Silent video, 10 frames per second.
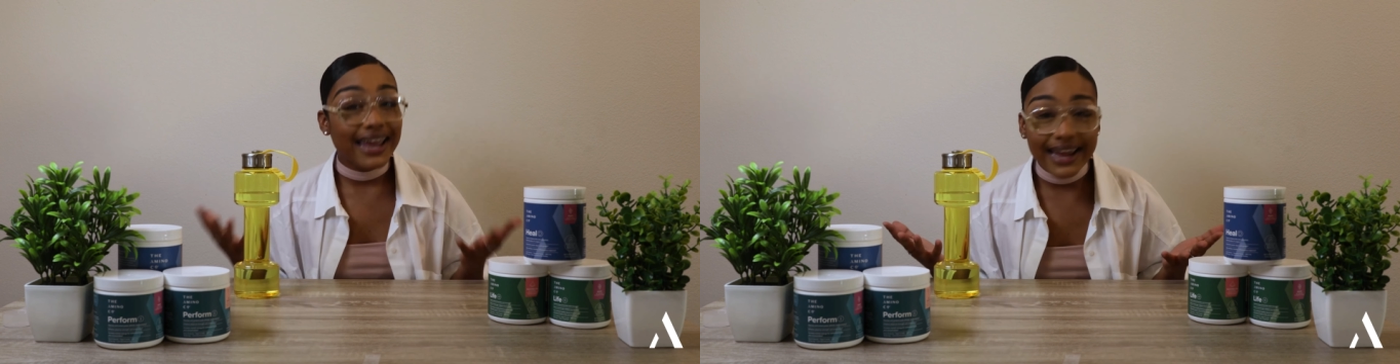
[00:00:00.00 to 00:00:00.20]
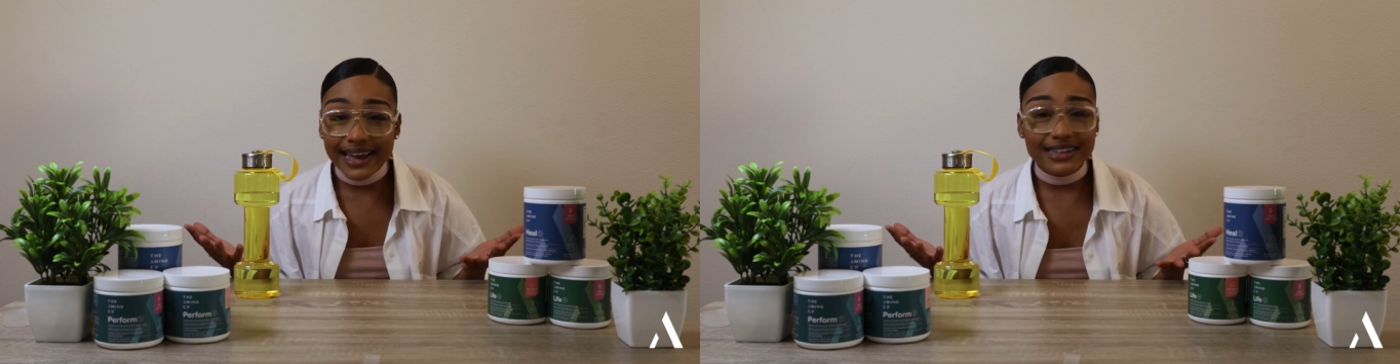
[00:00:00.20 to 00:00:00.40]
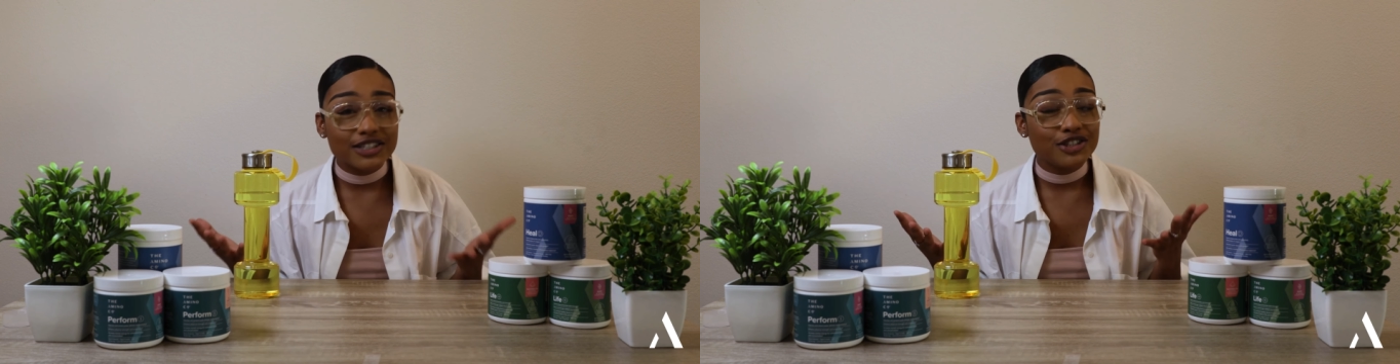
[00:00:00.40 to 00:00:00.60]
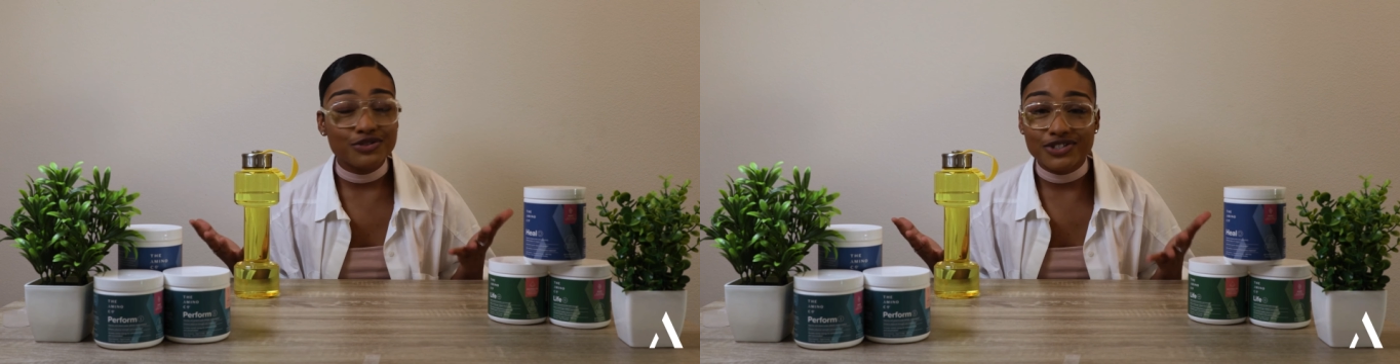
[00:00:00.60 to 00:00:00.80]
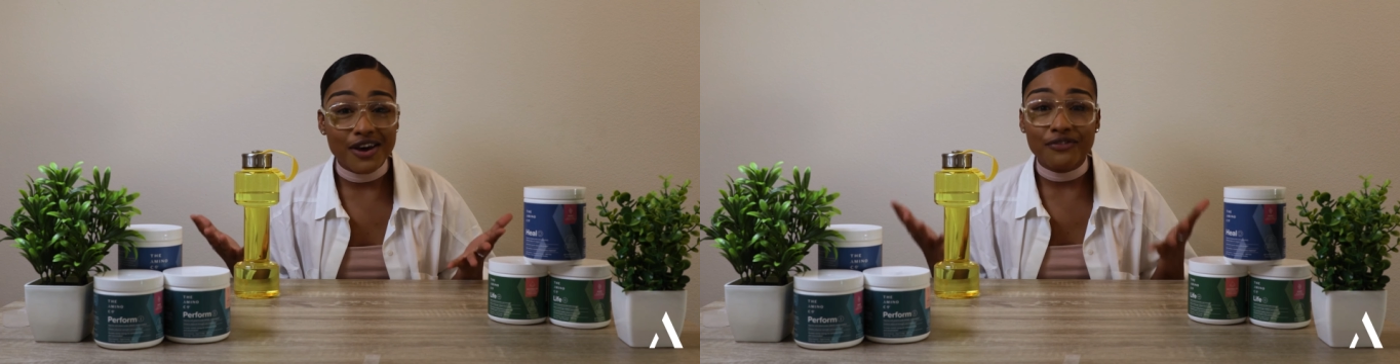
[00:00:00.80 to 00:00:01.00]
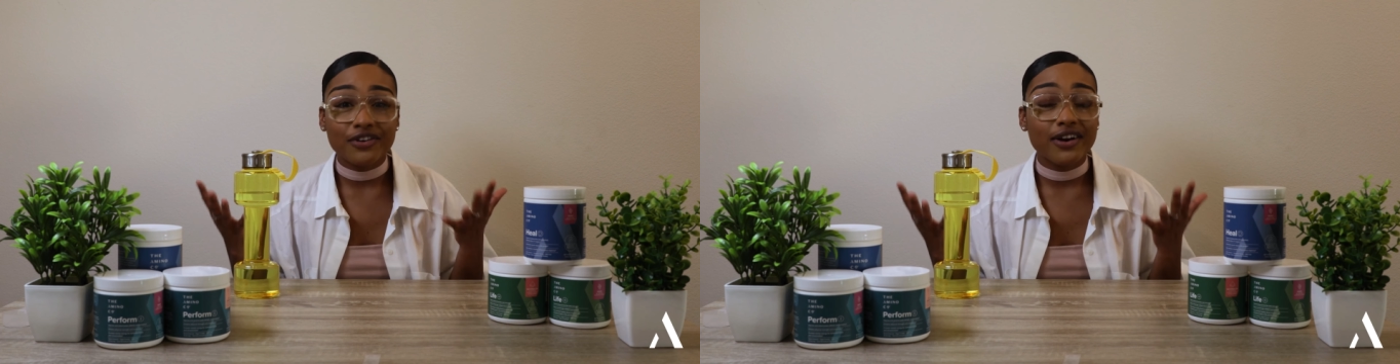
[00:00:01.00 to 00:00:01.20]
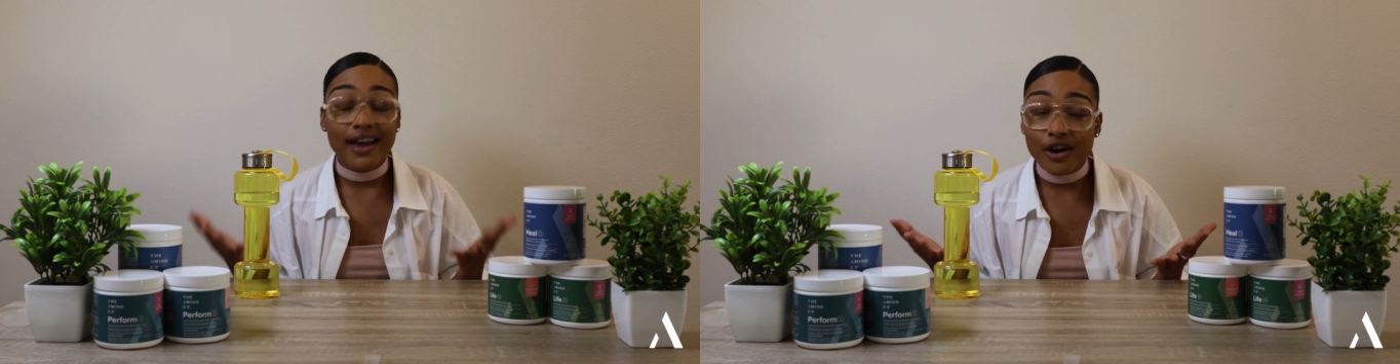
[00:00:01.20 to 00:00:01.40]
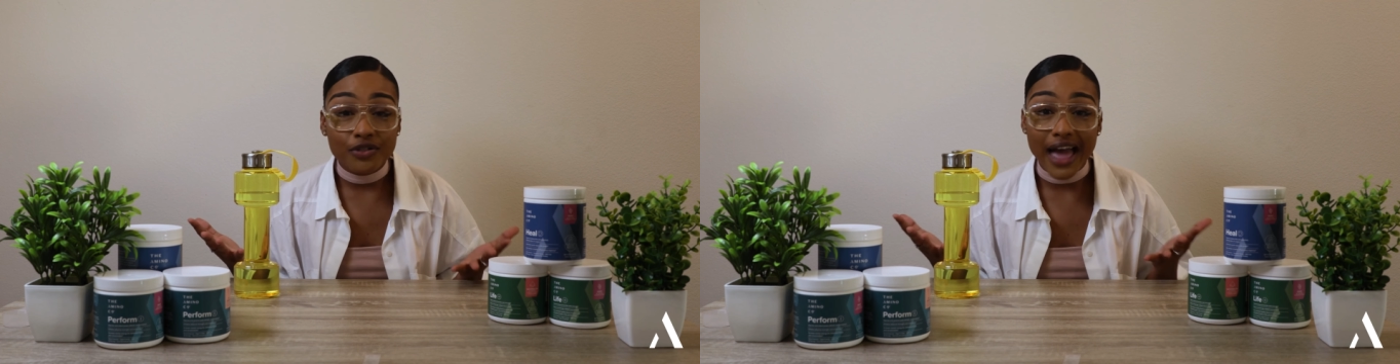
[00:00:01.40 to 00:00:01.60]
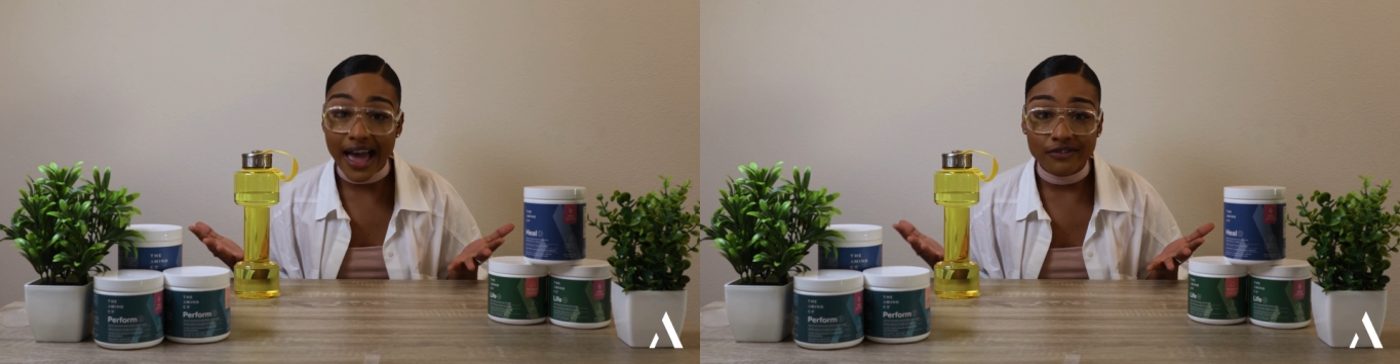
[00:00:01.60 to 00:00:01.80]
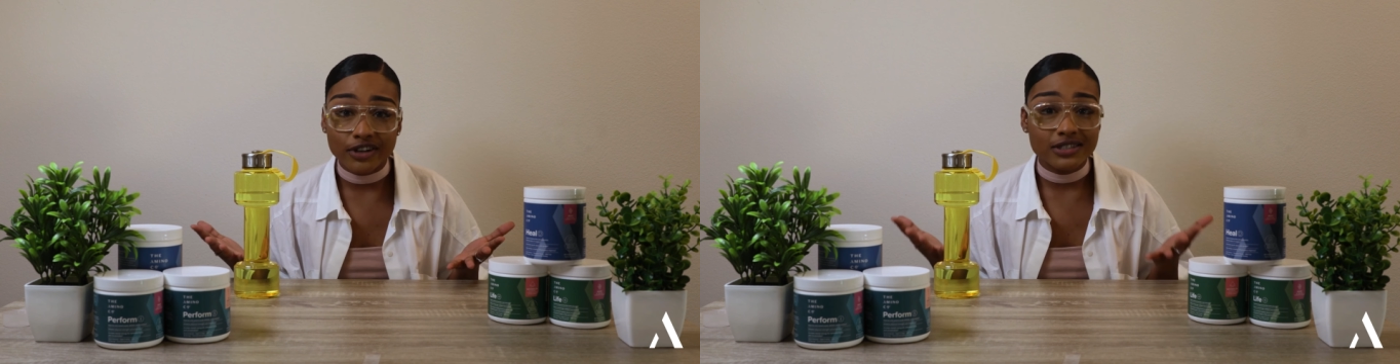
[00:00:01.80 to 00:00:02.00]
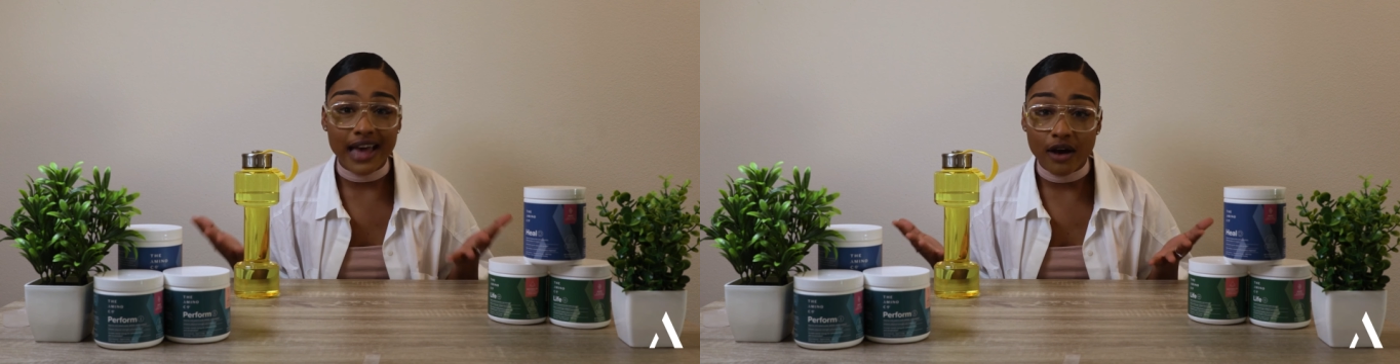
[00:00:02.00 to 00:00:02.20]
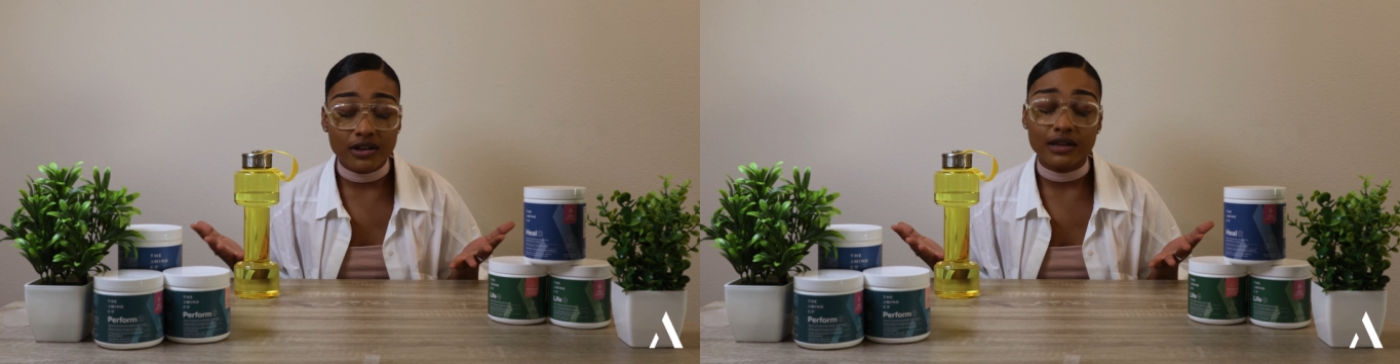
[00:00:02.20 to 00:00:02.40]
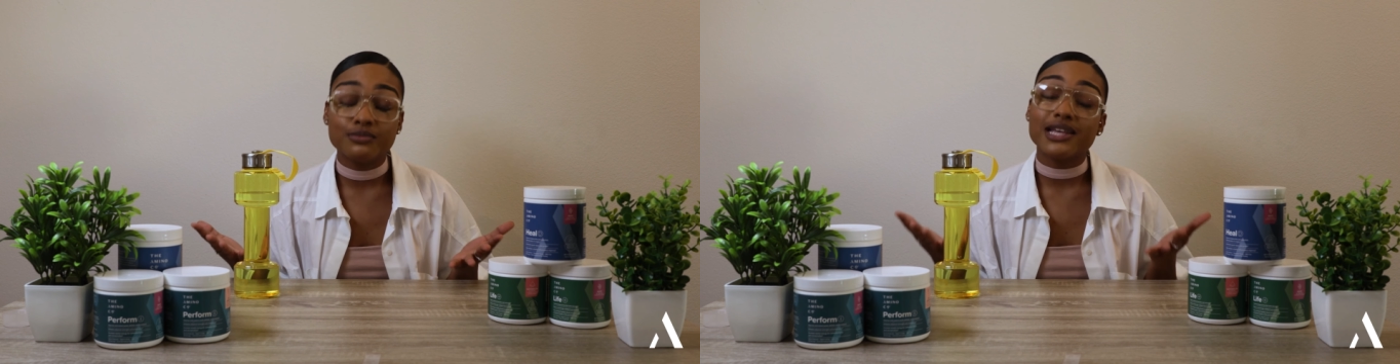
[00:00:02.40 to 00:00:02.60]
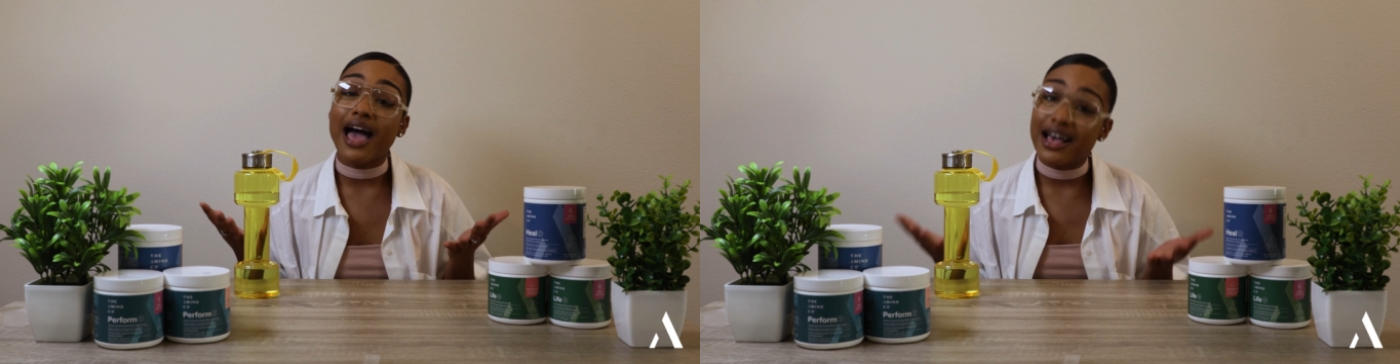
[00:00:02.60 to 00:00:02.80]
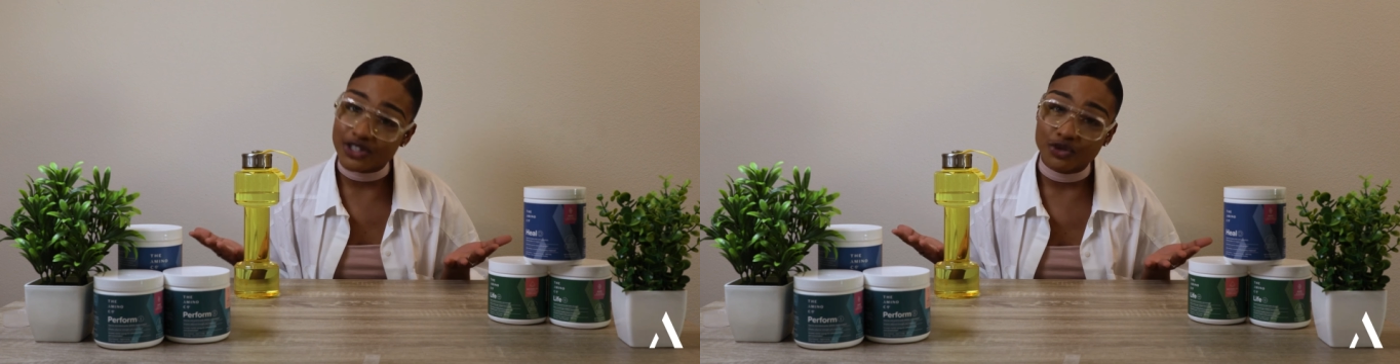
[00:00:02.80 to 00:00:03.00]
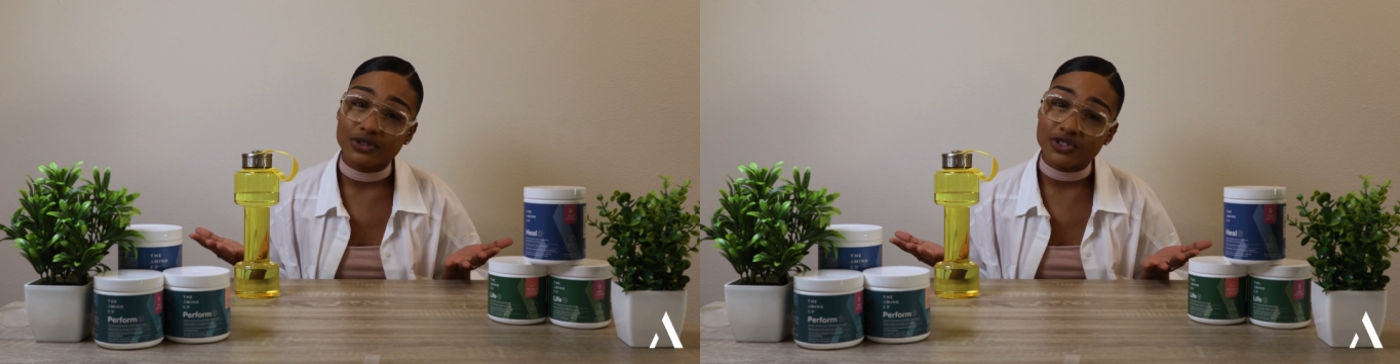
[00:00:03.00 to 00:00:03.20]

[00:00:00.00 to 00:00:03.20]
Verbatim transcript: and you suffer health adverse outcomes as a